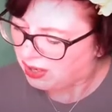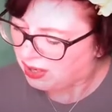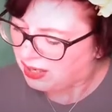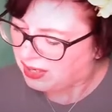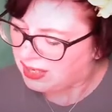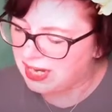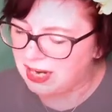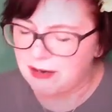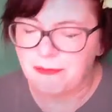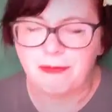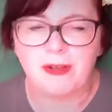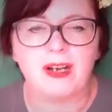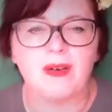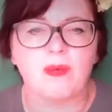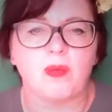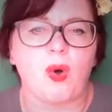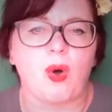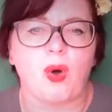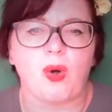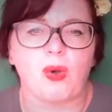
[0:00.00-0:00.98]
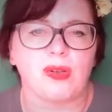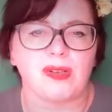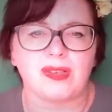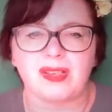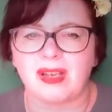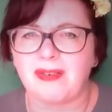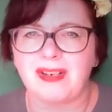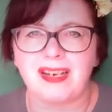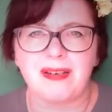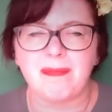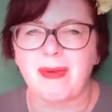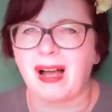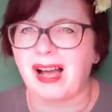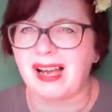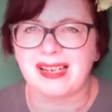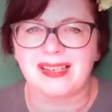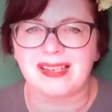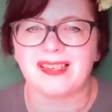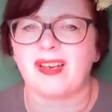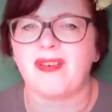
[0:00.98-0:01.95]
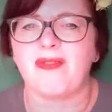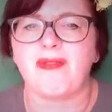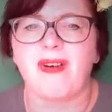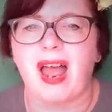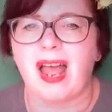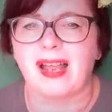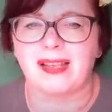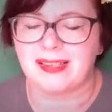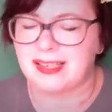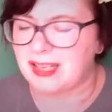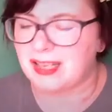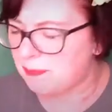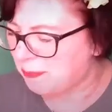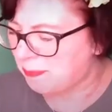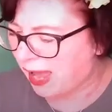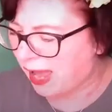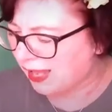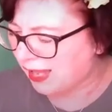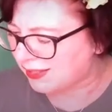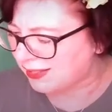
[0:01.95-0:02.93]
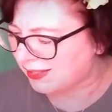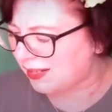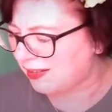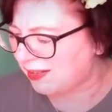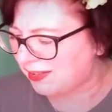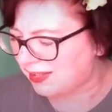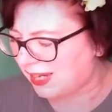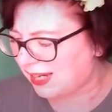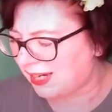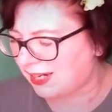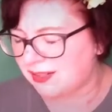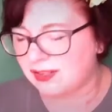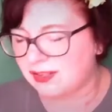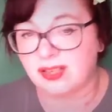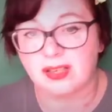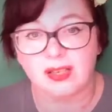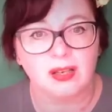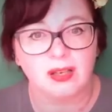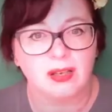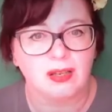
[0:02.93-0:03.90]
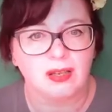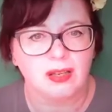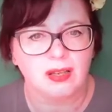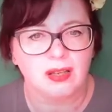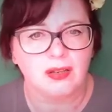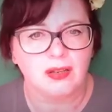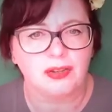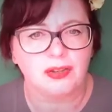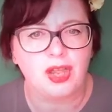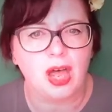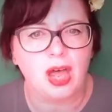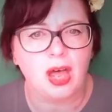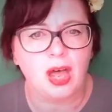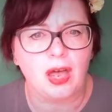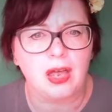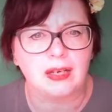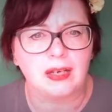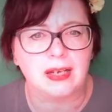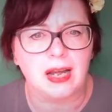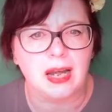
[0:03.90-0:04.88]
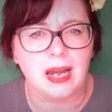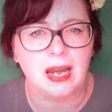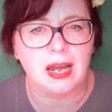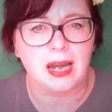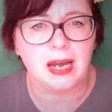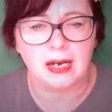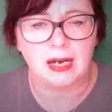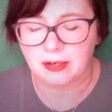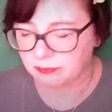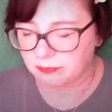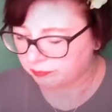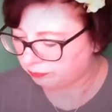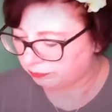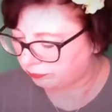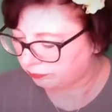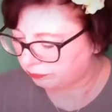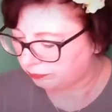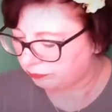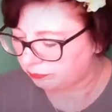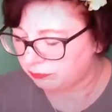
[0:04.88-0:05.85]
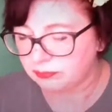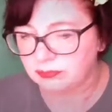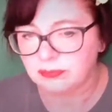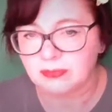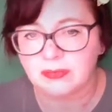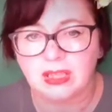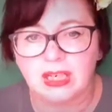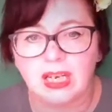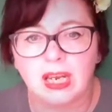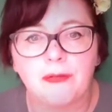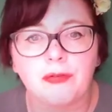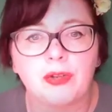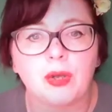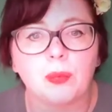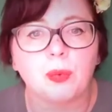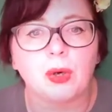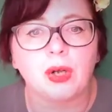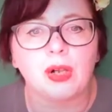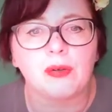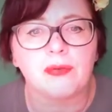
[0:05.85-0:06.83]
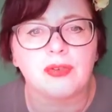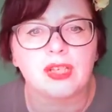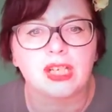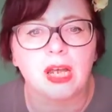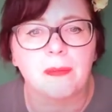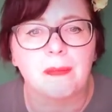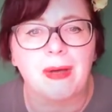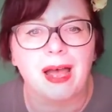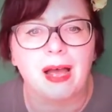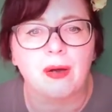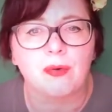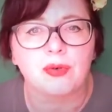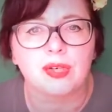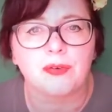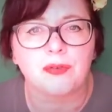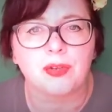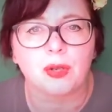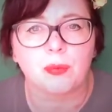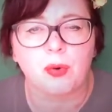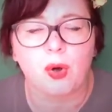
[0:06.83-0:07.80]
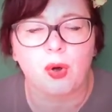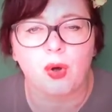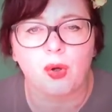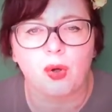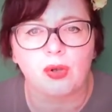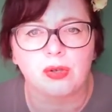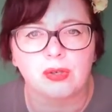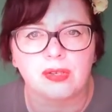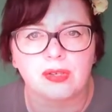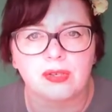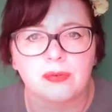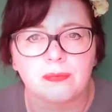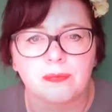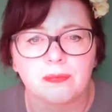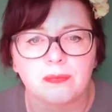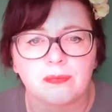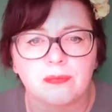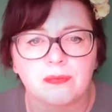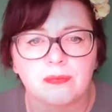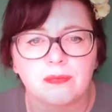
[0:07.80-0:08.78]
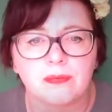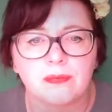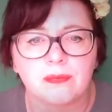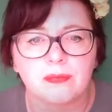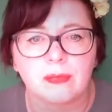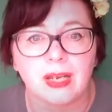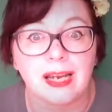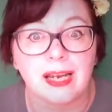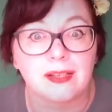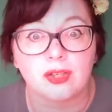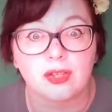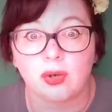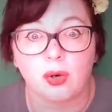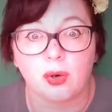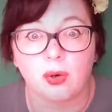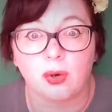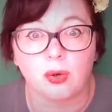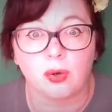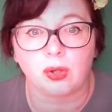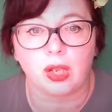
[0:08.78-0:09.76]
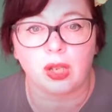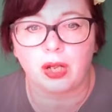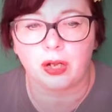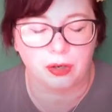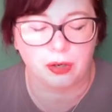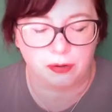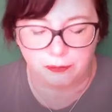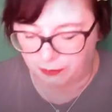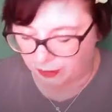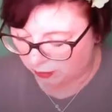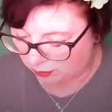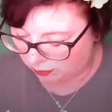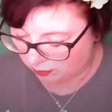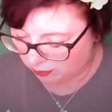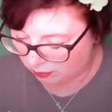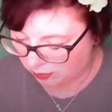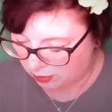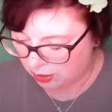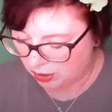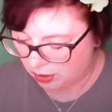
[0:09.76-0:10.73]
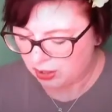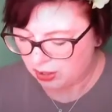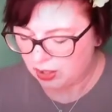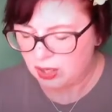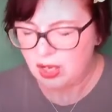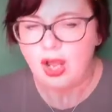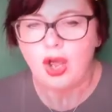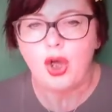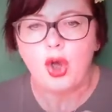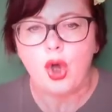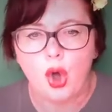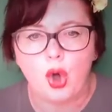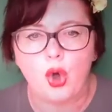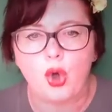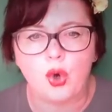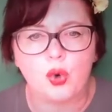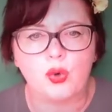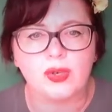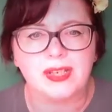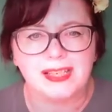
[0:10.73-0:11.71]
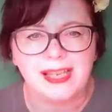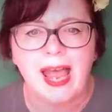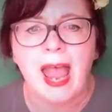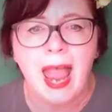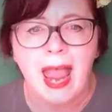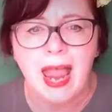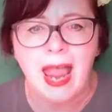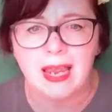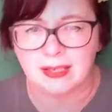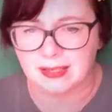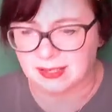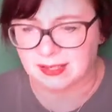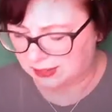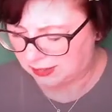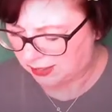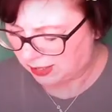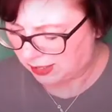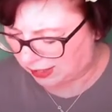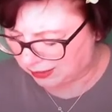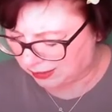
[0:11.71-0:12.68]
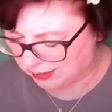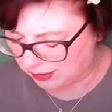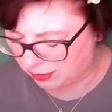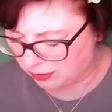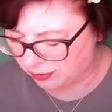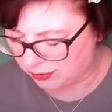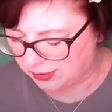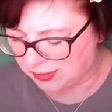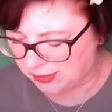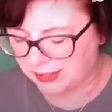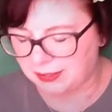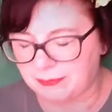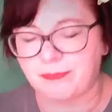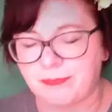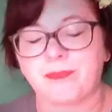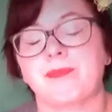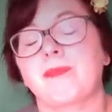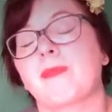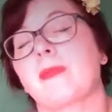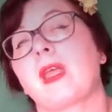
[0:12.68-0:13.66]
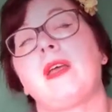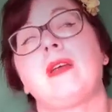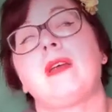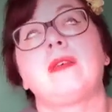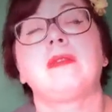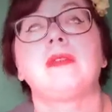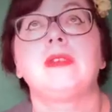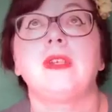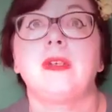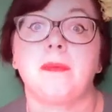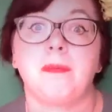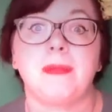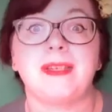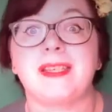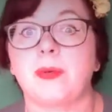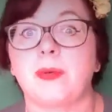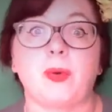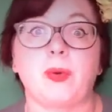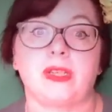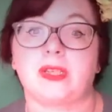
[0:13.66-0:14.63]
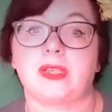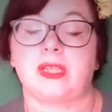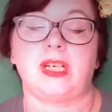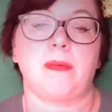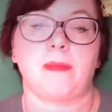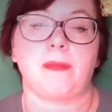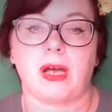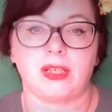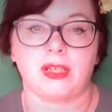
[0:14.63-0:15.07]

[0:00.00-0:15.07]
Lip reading: live in walls, only mice and rats and bats and things. Thirdly, if the wolves come out of the walls, it's all over. Who says? Asked Lucy. Mr. Wilson at my